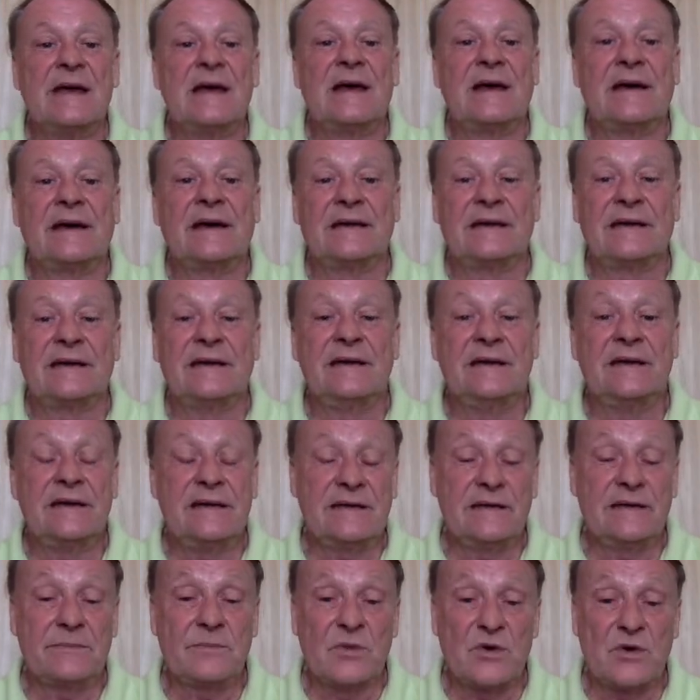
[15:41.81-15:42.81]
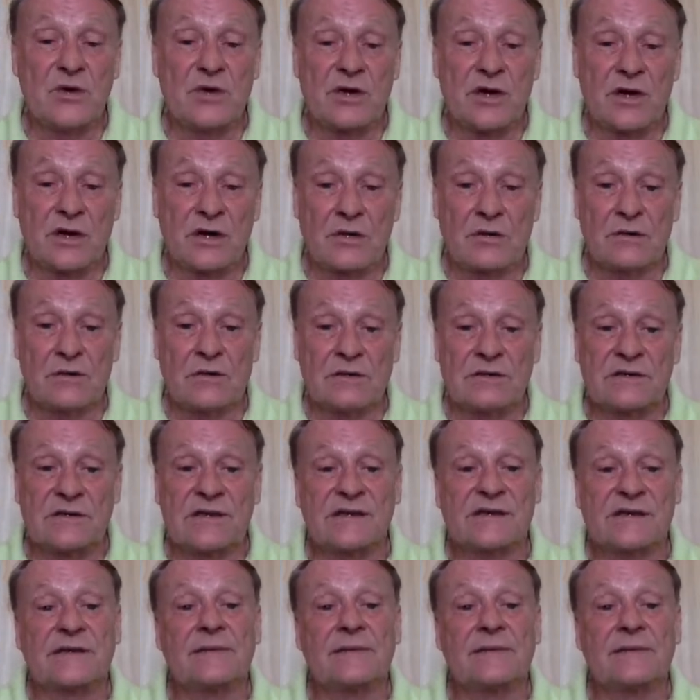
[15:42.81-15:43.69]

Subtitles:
and I needed more goals,